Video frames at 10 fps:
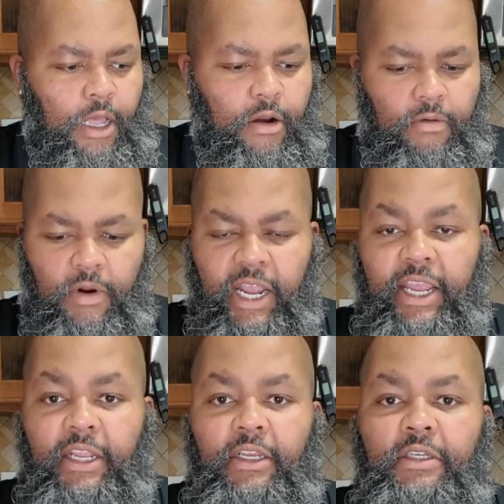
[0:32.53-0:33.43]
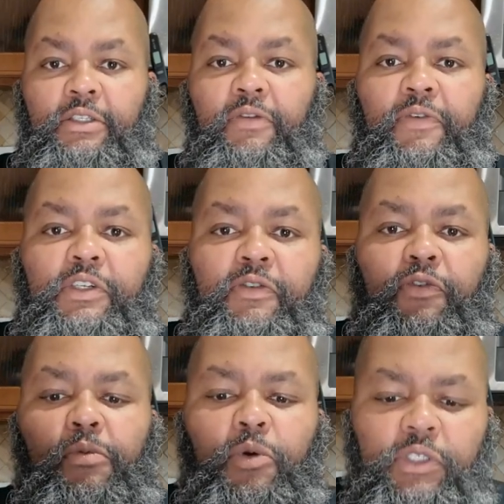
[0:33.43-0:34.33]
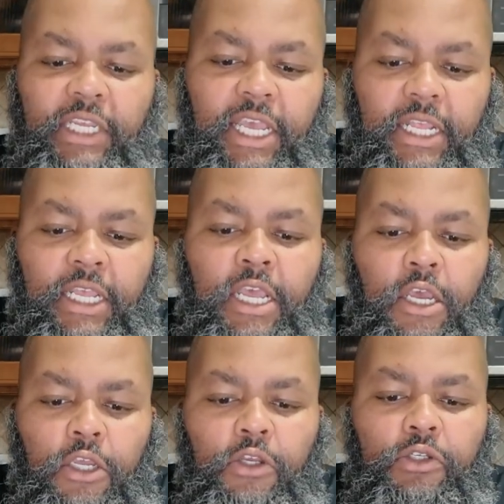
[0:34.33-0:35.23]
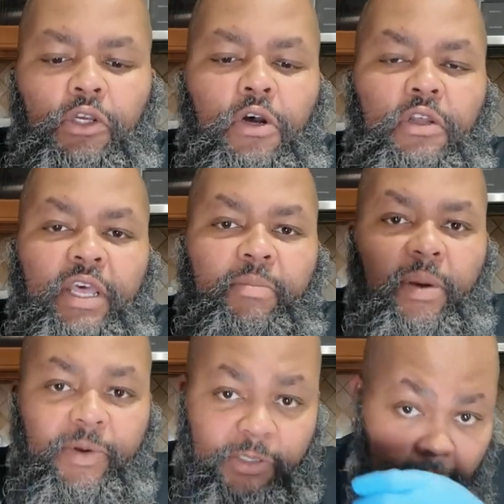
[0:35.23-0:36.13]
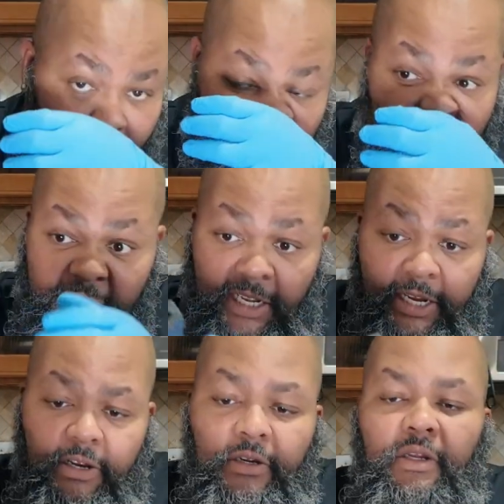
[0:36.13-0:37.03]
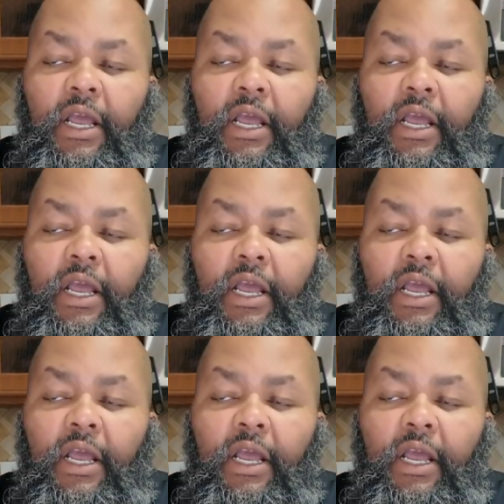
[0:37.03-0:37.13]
All right, so first and foremost, again, you saw that my pistol is free and clear.